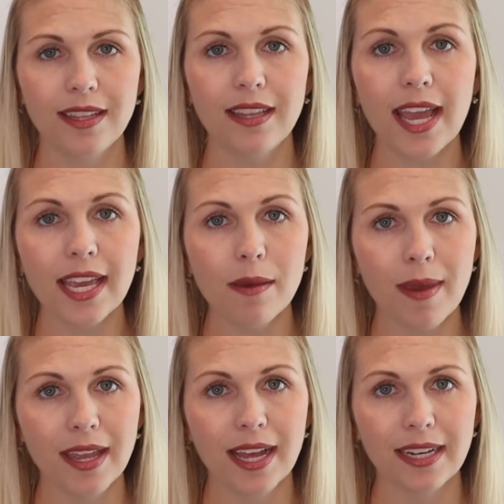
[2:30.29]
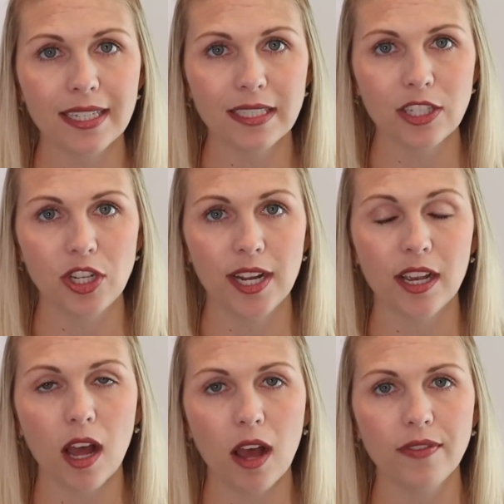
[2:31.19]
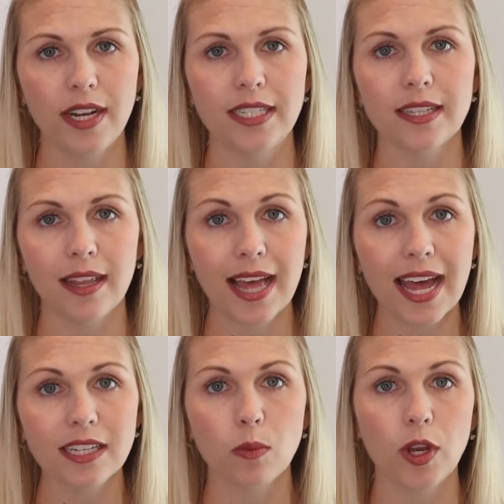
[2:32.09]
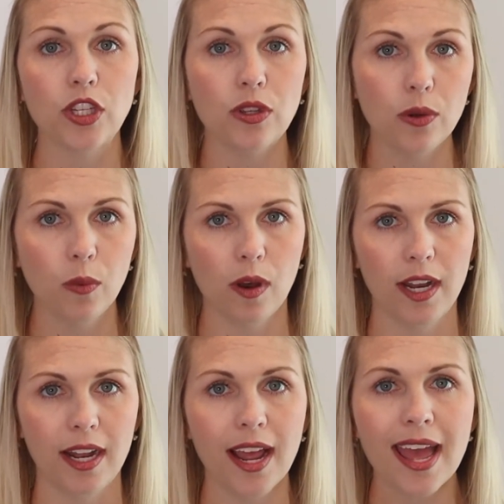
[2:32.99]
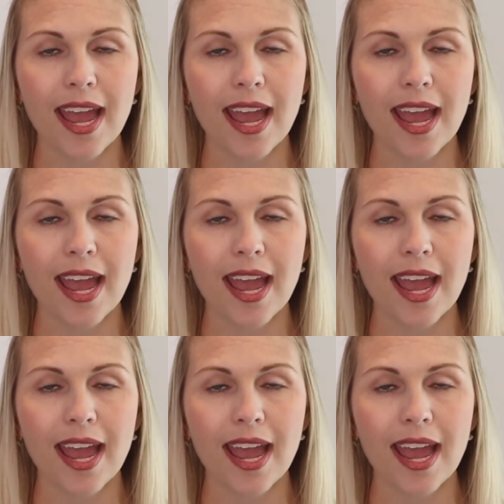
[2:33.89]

then they can make that decision in confidence that that is what you wanted.